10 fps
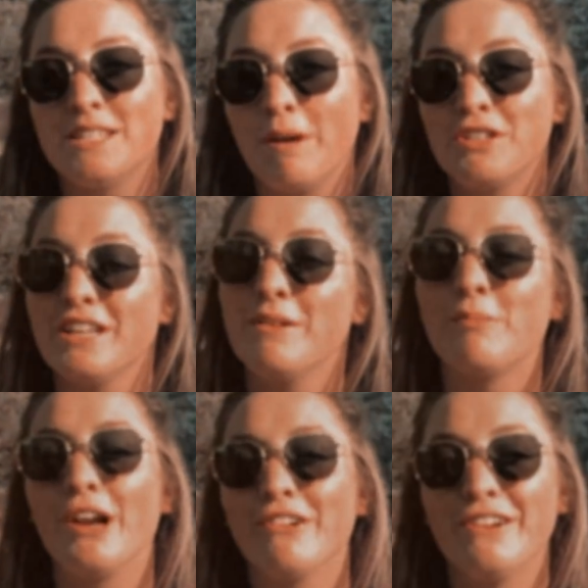especially at
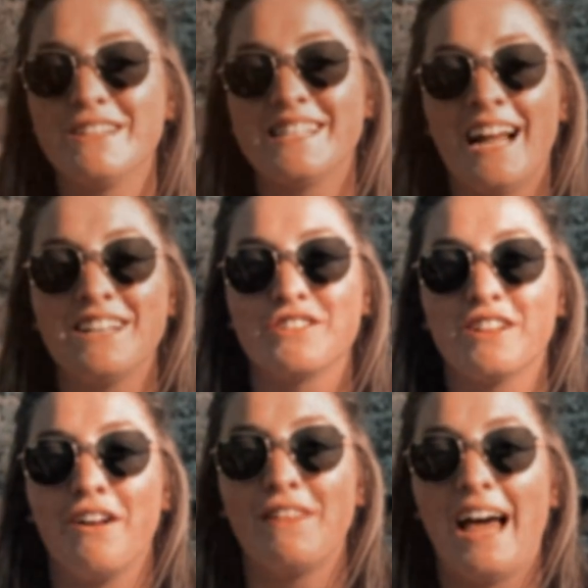Bonnaroo, is that I just
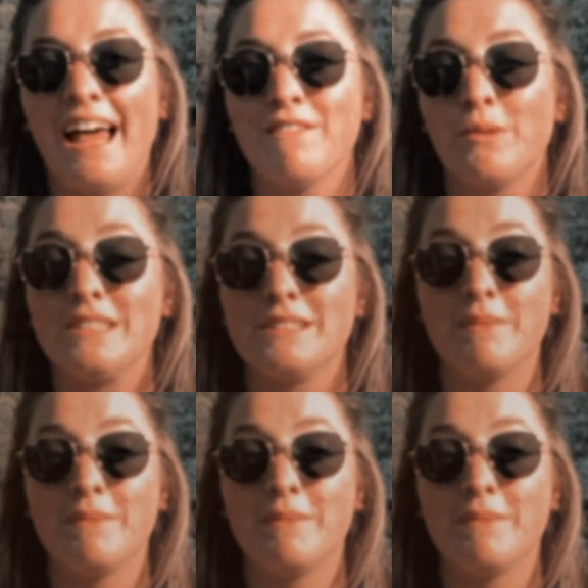love that everyone's